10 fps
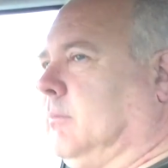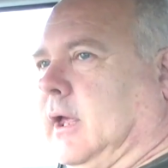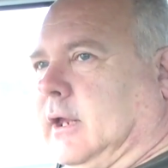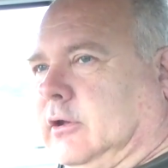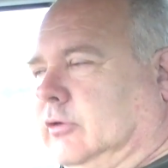
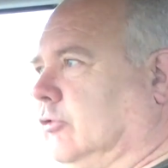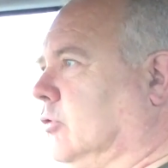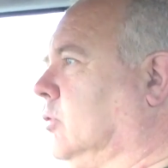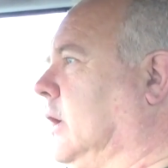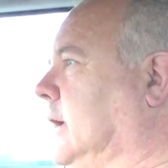and
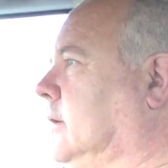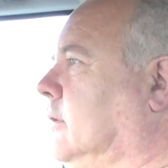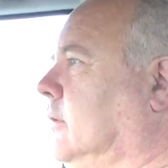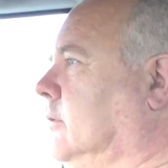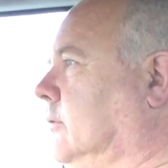installing
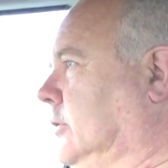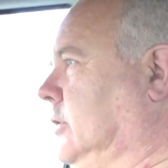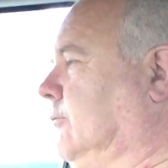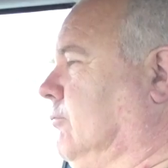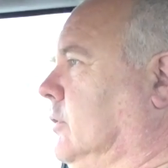the
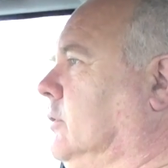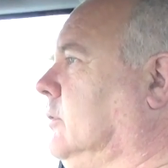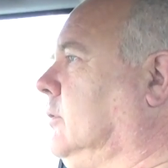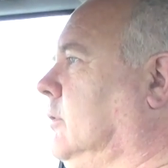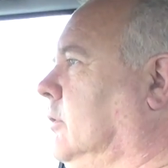different
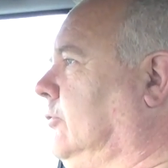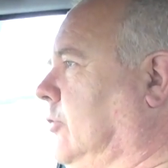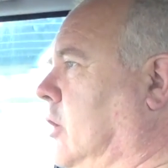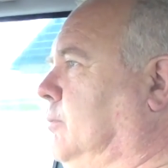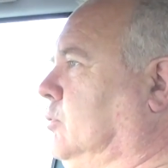
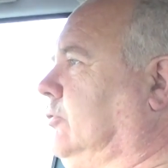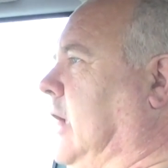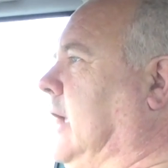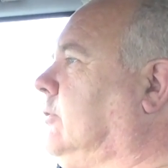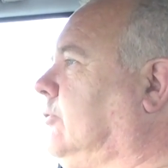sample
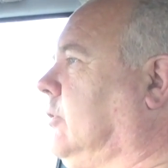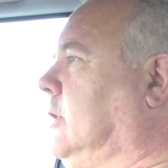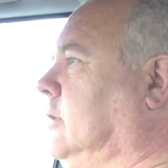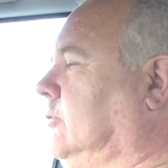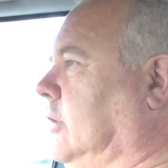sets.
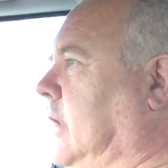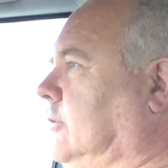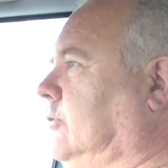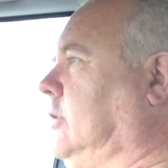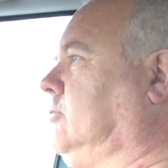So
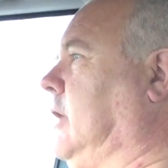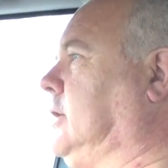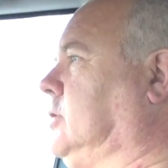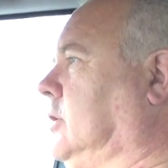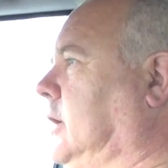that's the
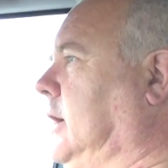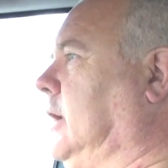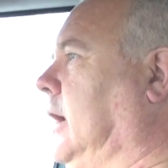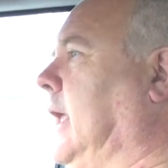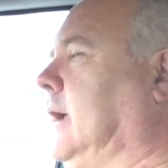attraction.
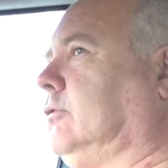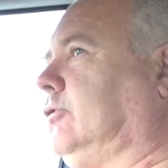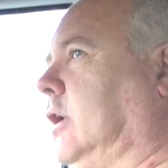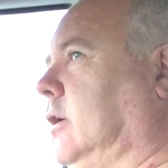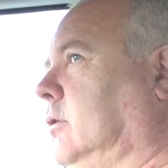It
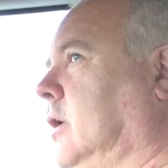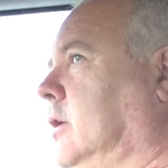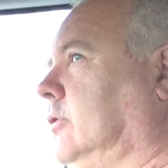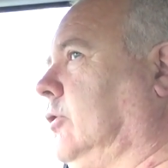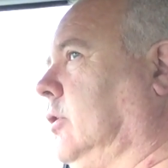allows you
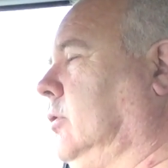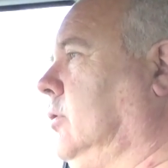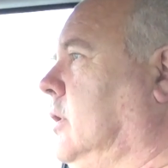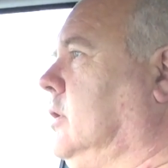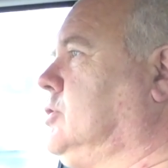to
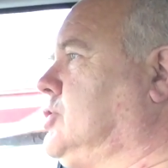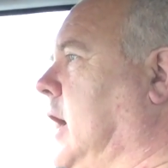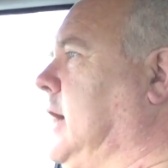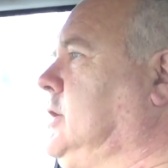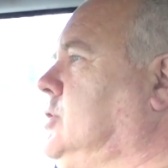
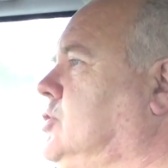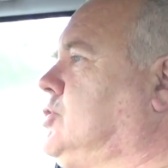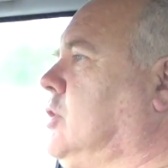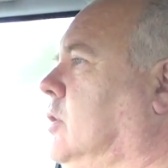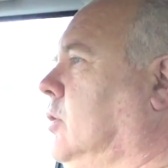
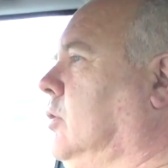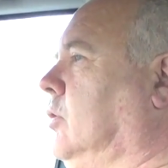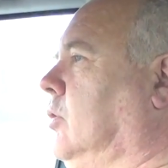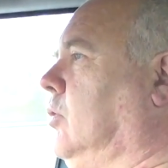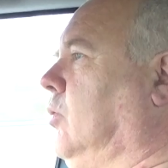change
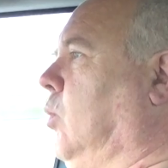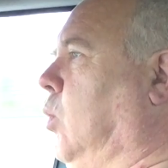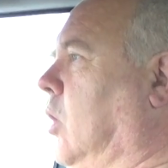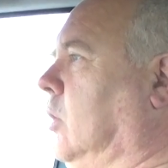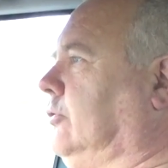
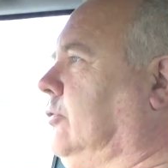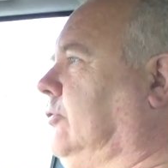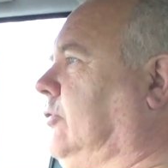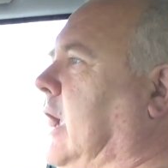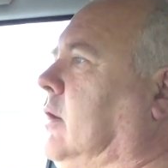what
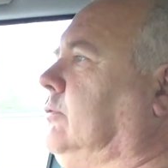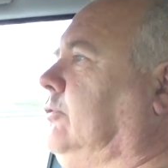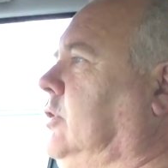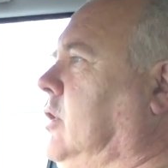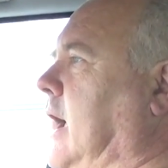
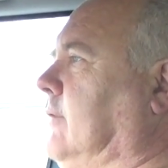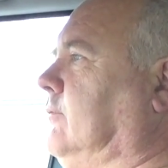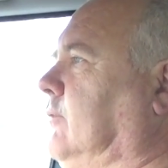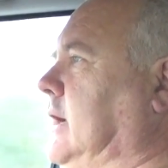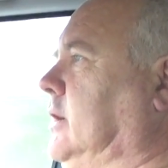sounds you have
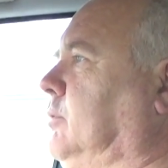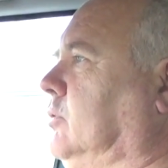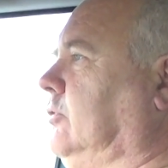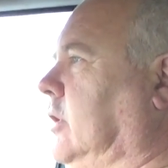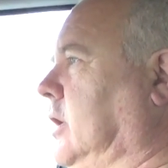
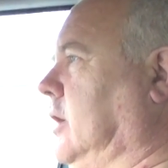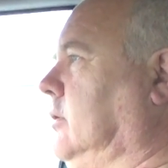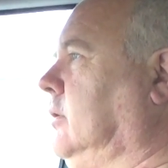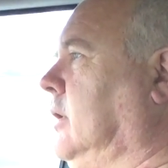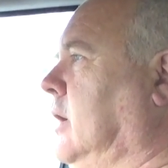available to you,
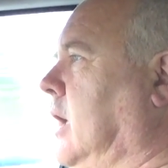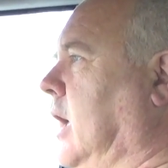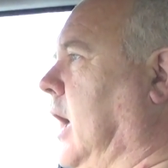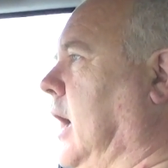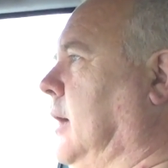
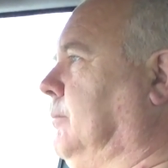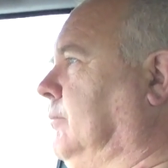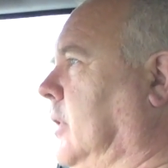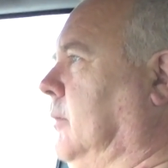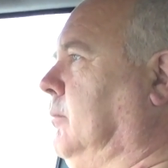
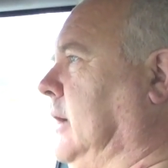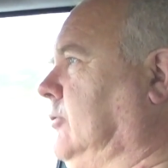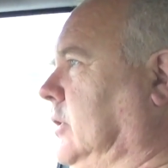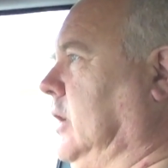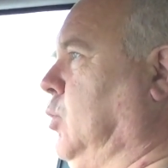and
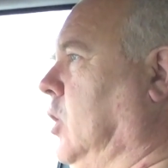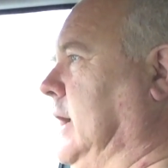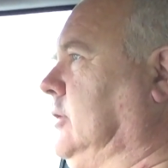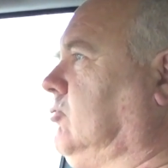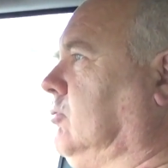basically
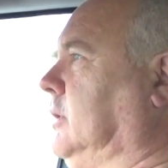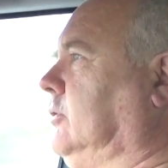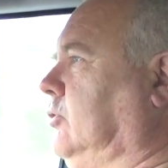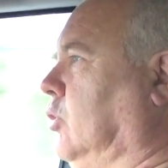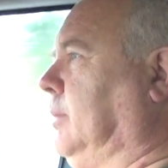what
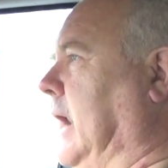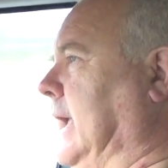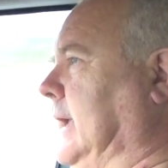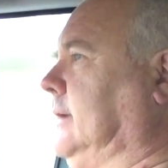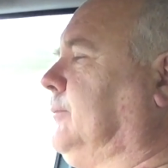instruments you're
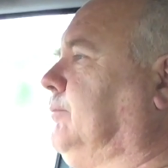playing.